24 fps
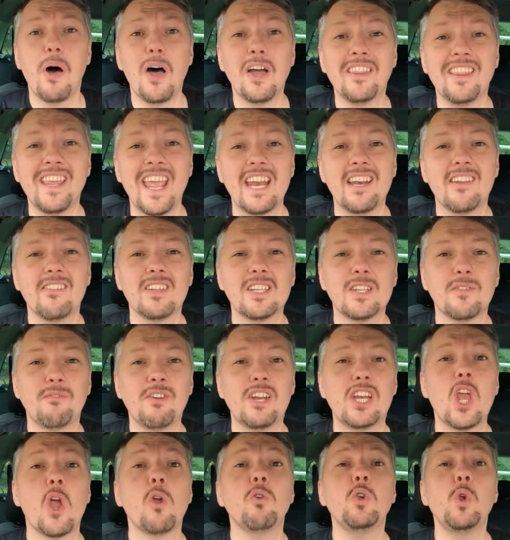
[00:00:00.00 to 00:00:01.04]
by the end of this
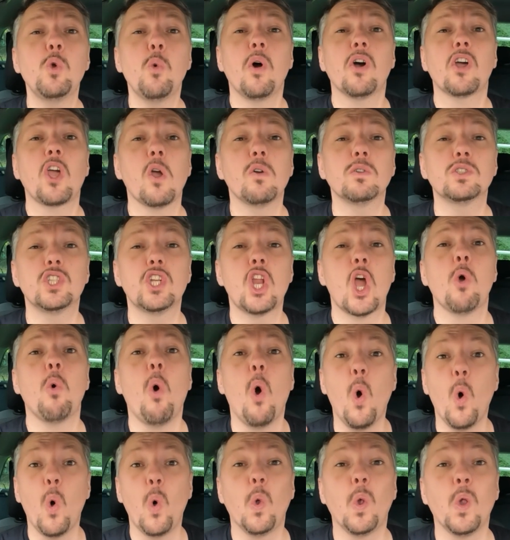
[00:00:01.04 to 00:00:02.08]
video, you are going to know
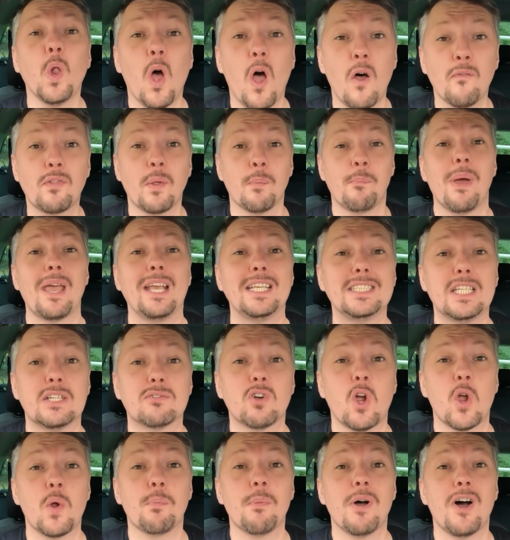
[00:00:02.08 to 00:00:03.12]
all of the basic
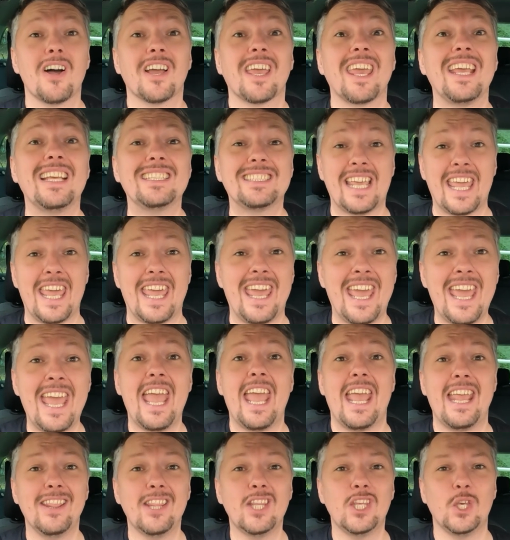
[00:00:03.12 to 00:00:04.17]
road markings here
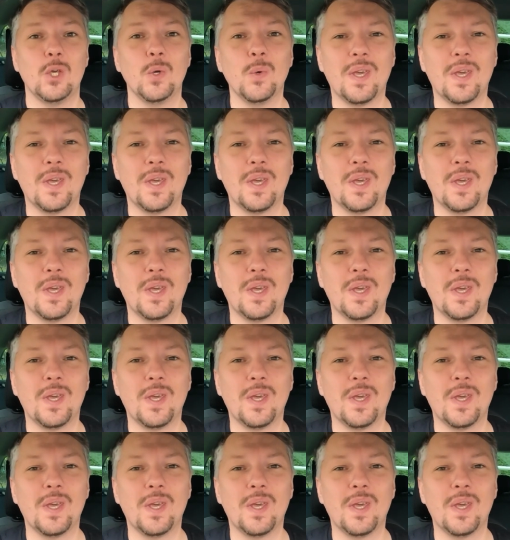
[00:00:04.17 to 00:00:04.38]
in the